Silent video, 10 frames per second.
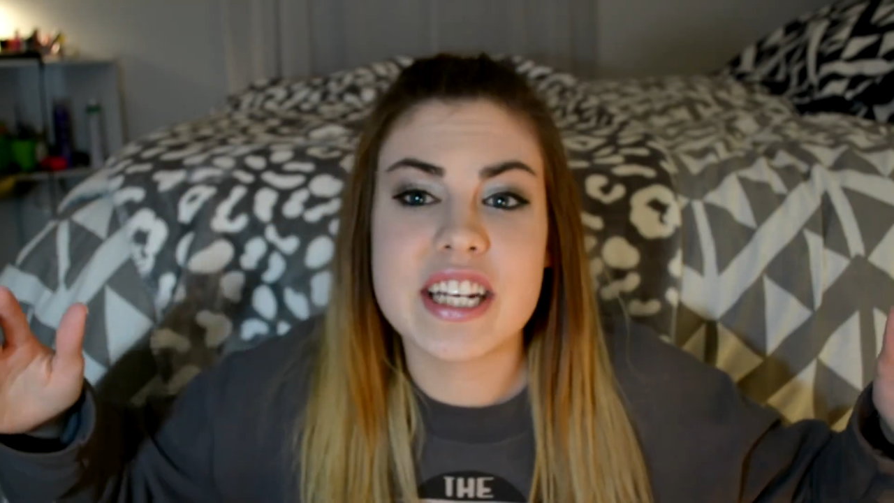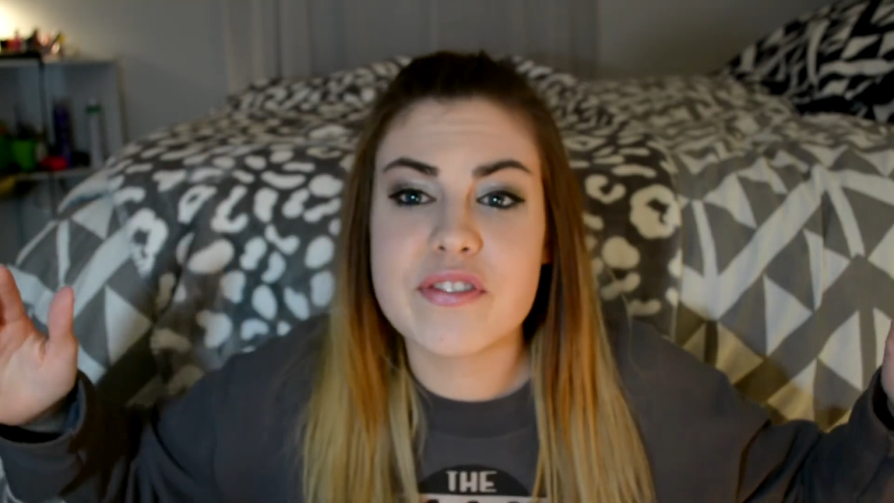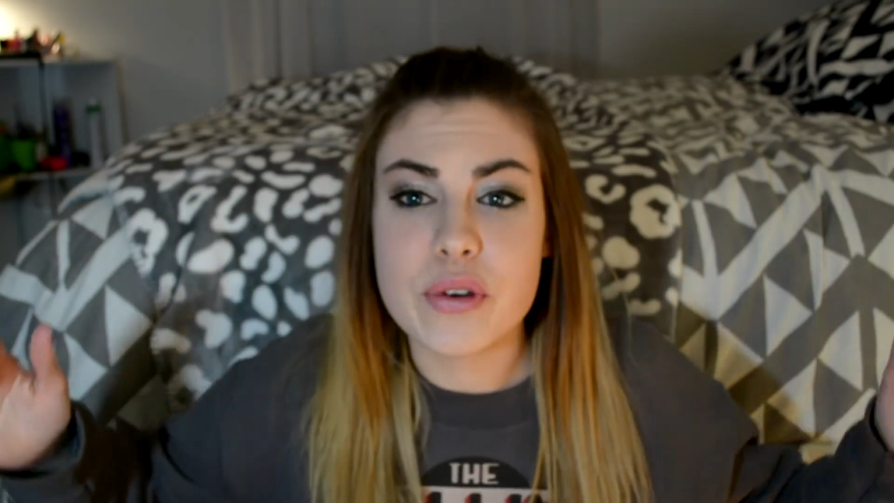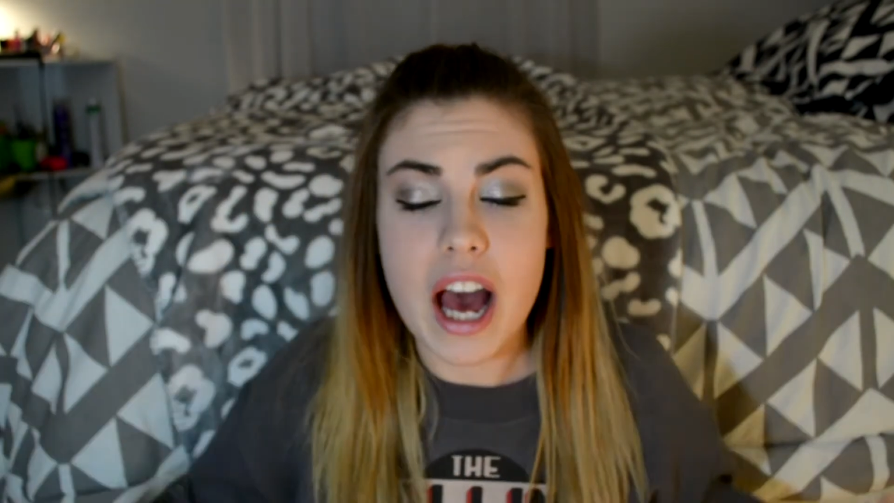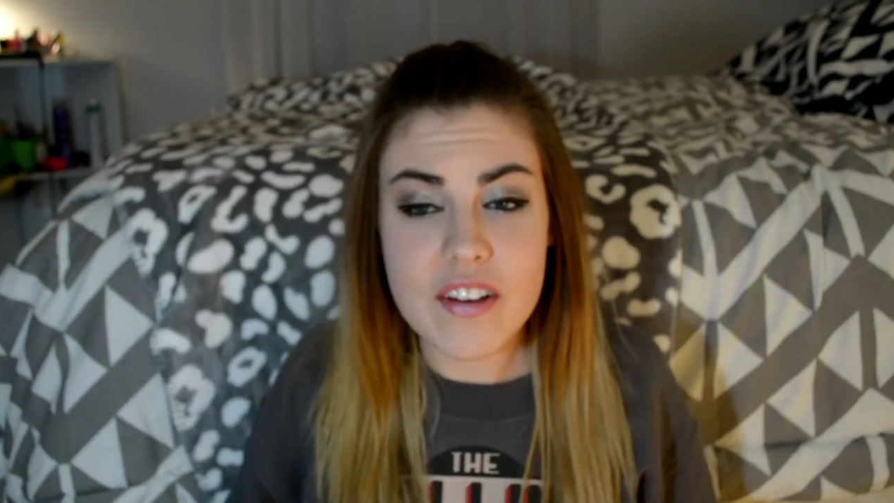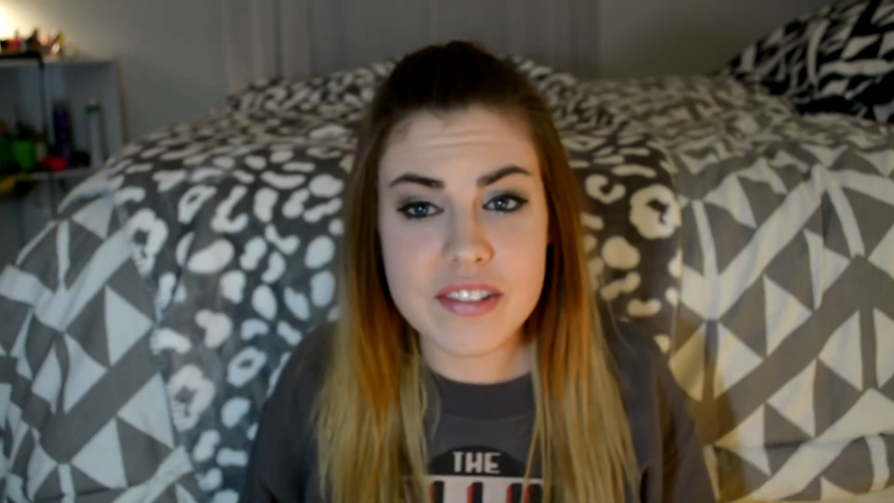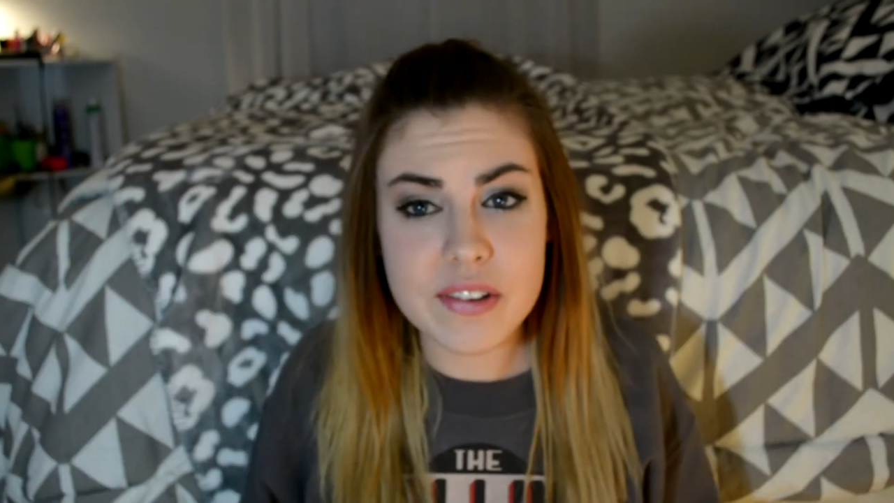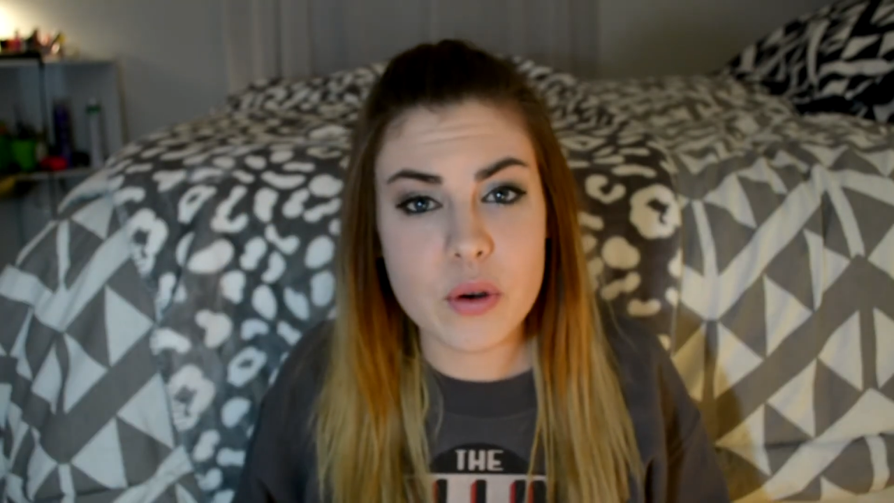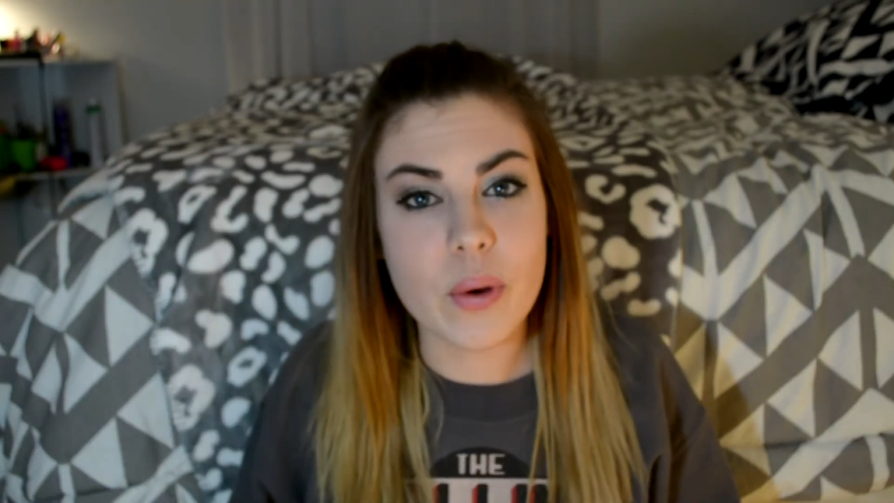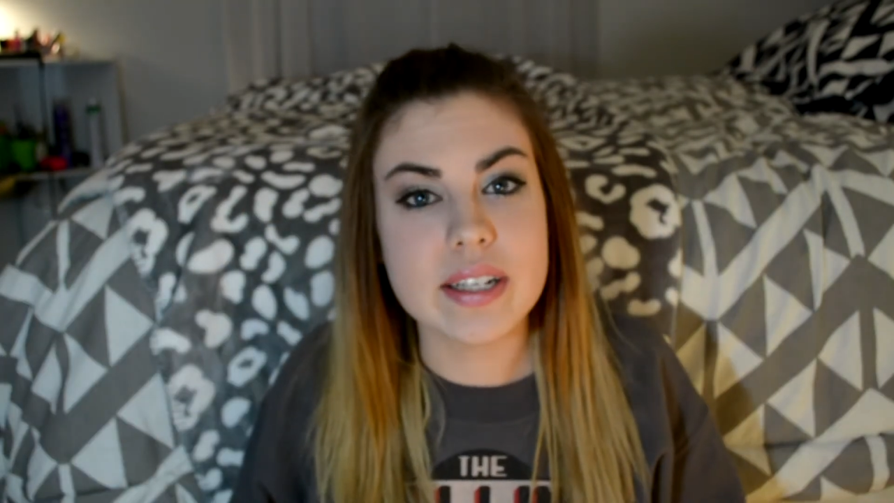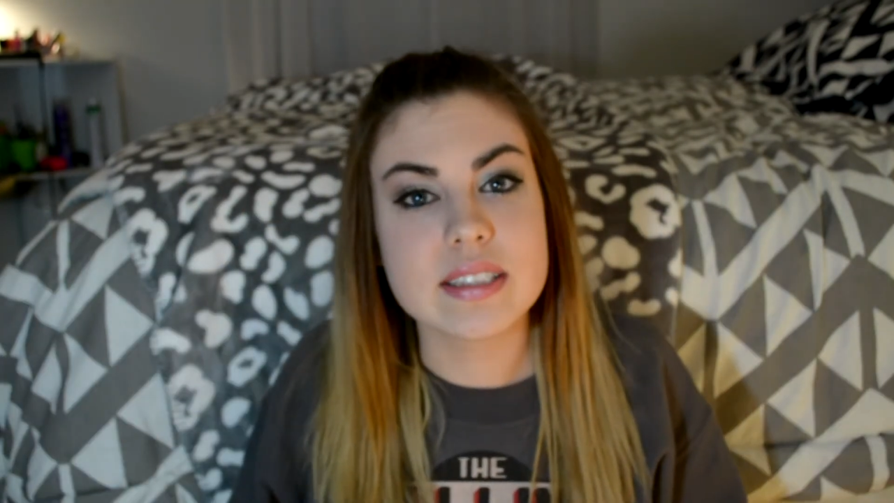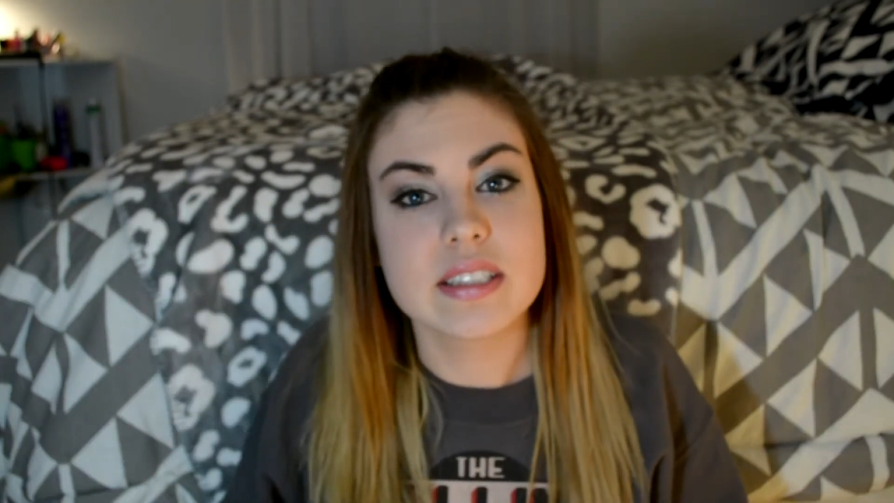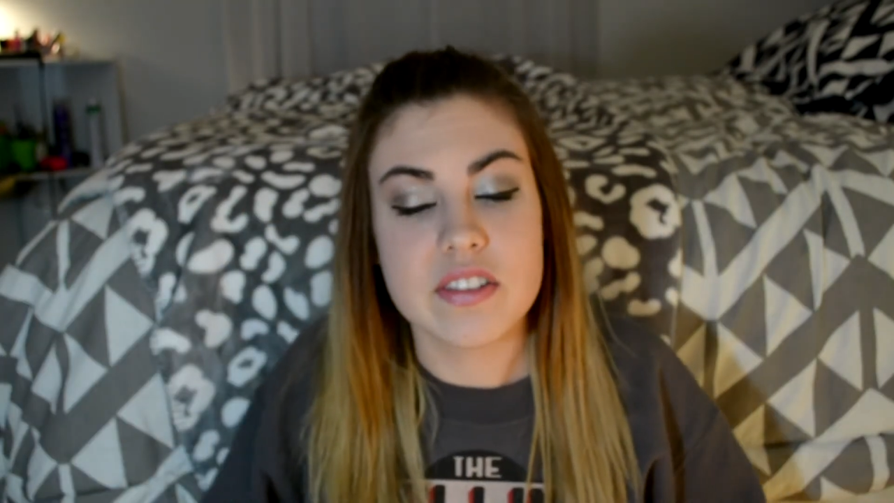And if you have any requests,